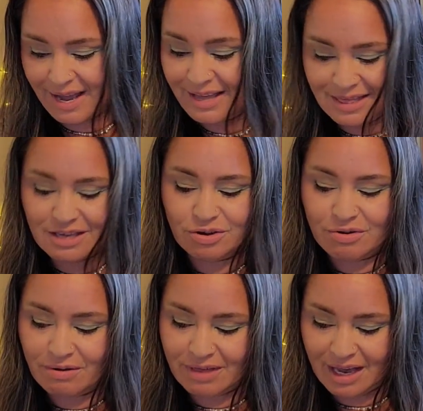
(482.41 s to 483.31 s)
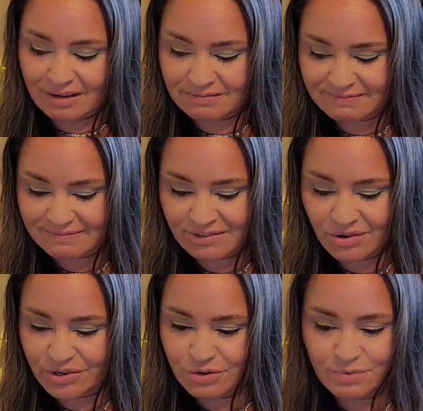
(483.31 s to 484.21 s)
I think you know that
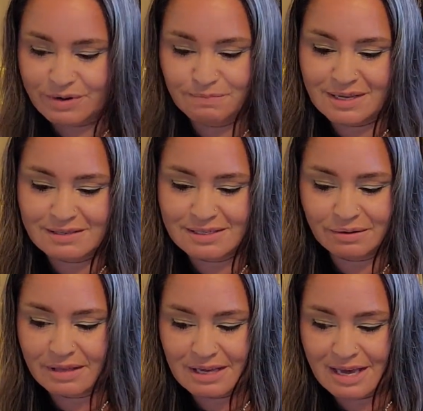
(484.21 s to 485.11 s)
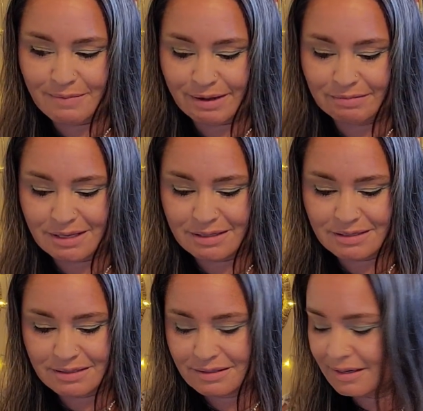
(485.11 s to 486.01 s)
or you wouldn't be still thinking about this.